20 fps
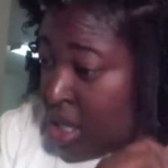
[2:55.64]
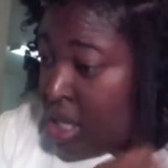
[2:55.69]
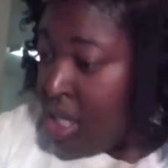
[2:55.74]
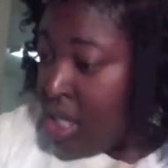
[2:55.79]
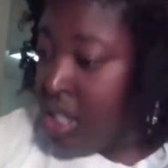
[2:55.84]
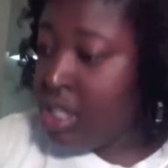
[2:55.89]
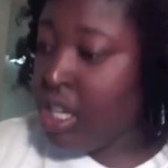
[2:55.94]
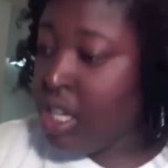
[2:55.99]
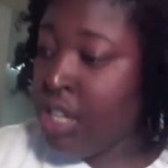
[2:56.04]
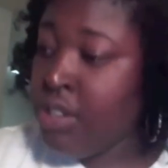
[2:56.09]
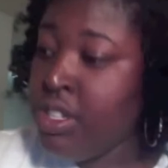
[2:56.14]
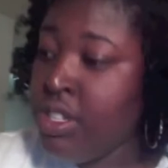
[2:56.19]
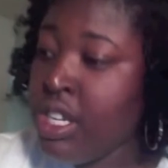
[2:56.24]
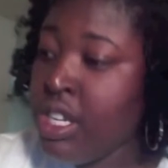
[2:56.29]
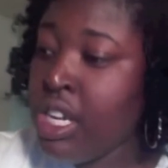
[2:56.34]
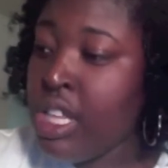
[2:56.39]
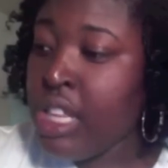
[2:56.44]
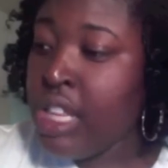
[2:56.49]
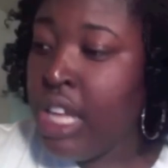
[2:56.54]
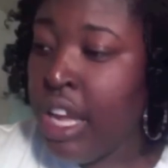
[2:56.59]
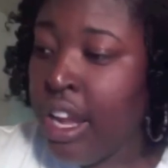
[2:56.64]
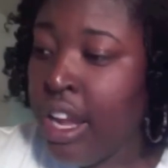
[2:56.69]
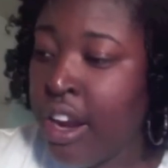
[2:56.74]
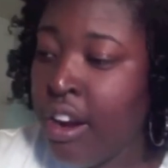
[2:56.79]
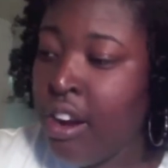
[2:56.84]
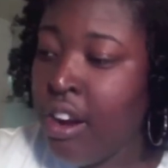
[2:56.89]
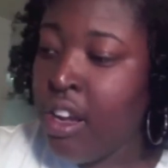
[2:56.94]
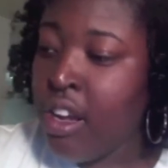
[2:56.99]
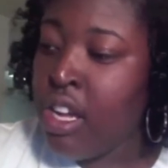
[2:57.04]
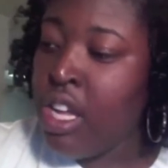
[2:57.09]
So I usually cut the
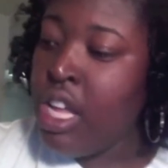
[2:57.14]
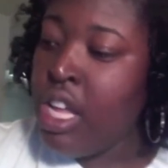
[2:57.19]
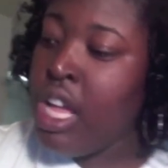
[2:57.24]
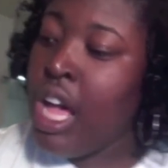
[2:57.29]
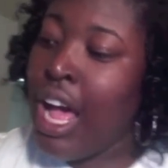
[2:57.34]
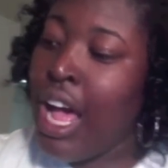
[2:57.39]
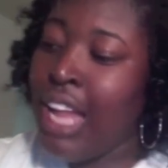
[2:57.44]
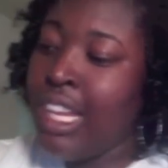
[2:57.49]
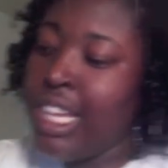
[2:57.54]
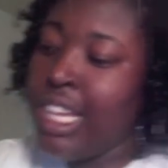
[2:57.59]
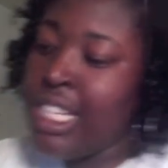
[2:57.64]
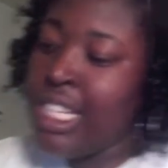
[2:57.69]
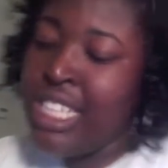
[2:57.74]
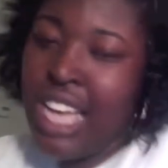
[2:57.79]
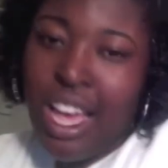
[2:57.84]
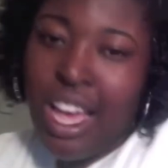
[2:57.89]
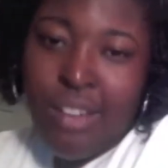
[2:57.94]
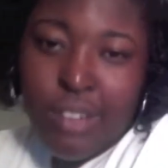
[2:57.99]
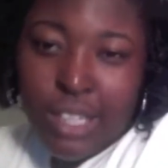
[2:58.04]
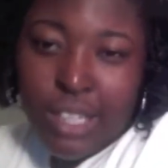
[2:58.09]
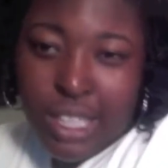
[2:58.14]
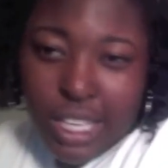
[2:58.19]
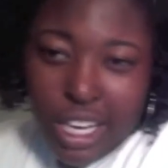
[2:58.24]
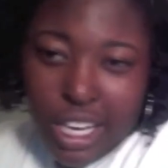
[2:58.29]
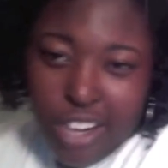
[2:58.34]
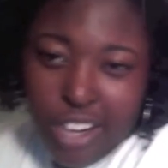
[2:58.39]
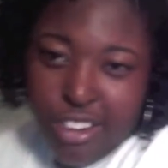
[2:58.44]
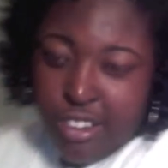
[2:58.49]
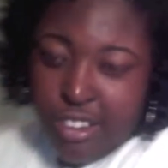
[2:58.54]
hair. I like to have a layered